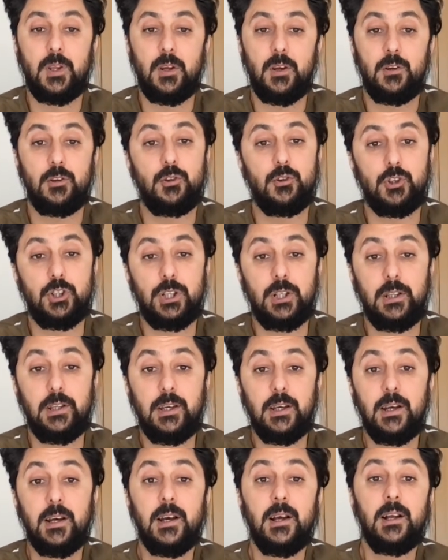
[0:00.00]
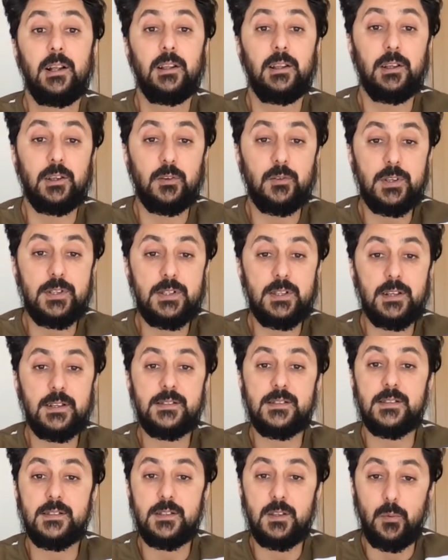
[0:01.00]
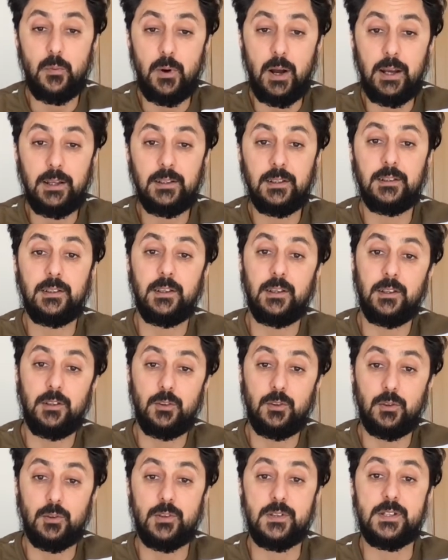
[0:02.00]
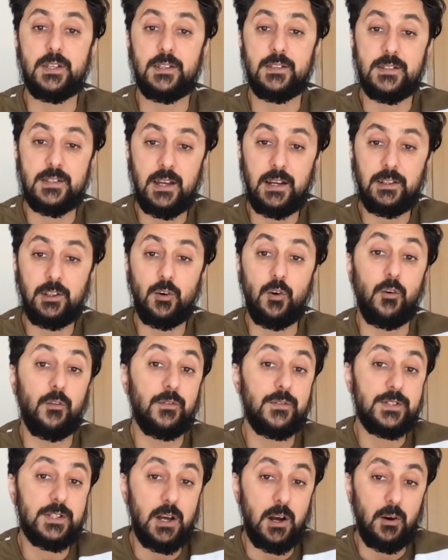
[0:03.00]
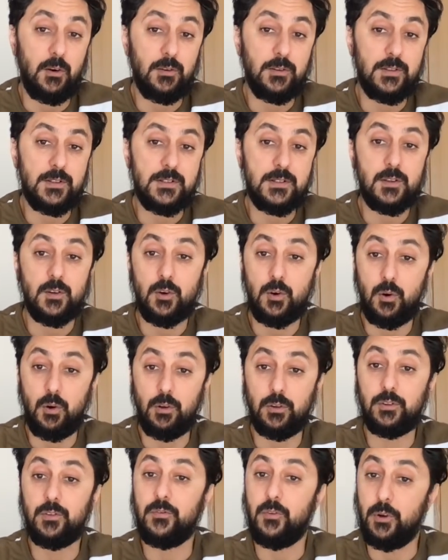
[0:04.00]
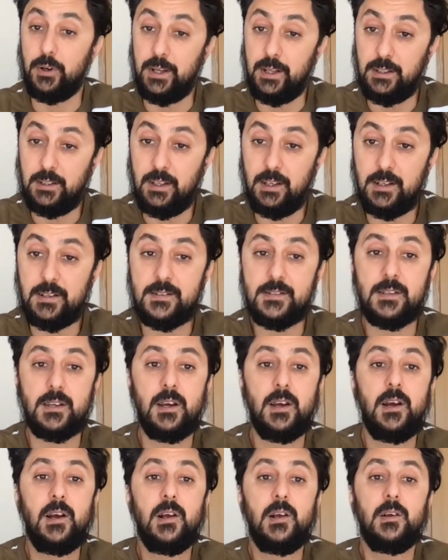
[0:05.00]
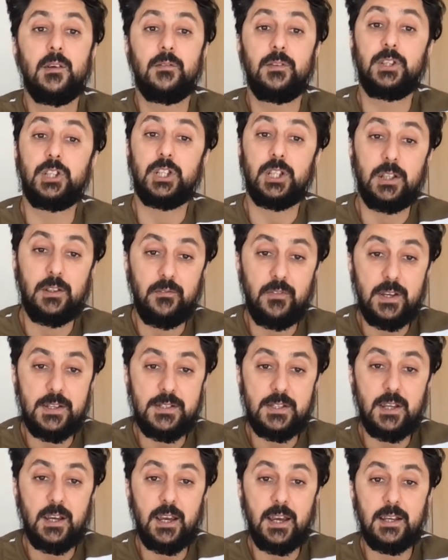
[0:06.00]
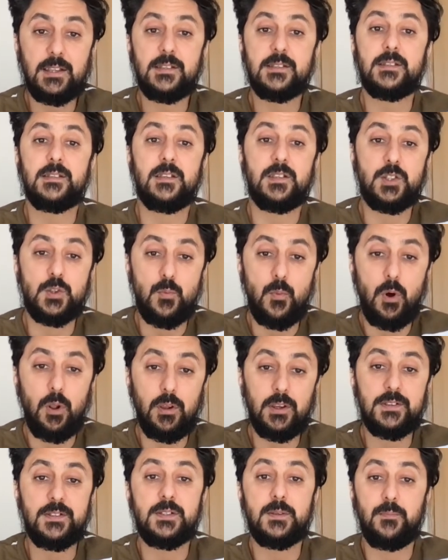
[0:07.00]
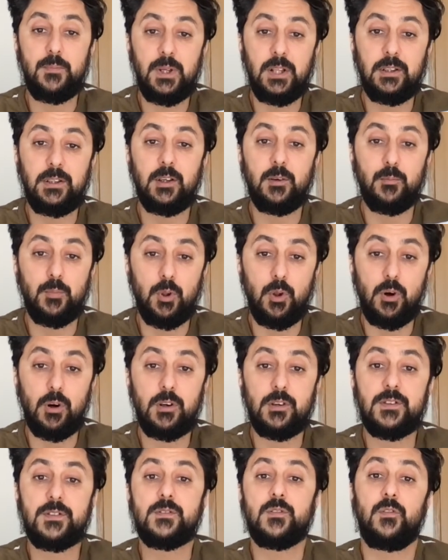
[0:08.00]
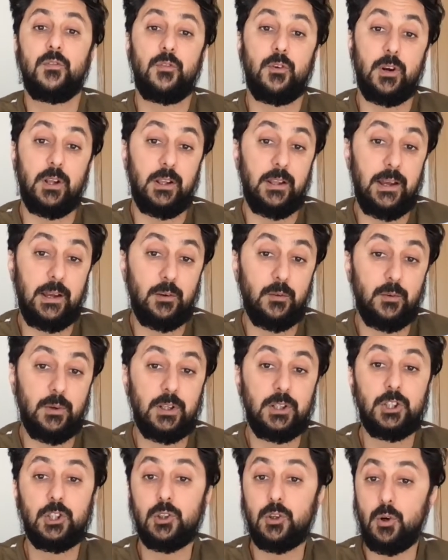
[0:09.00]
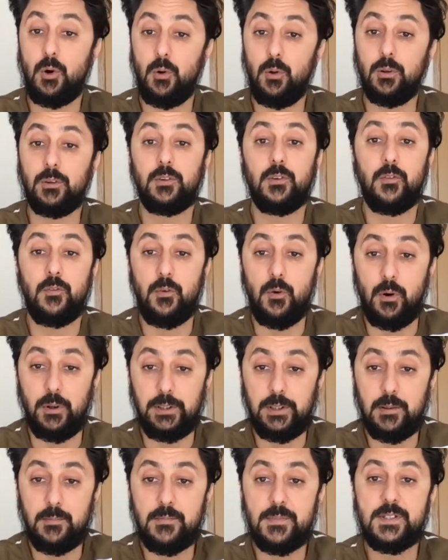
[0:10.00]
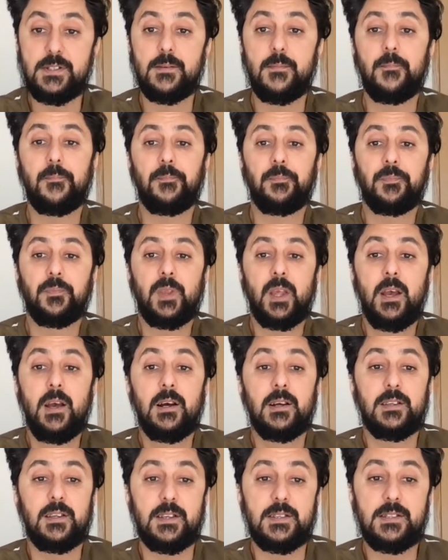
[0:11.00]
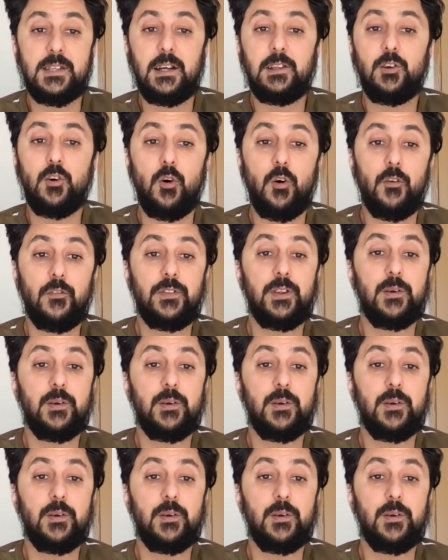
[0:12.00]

Usually, linguistics is divided into the study of sounds, called phonetics, which investigates the smallest building blocks for a language, called phonemes, the study of the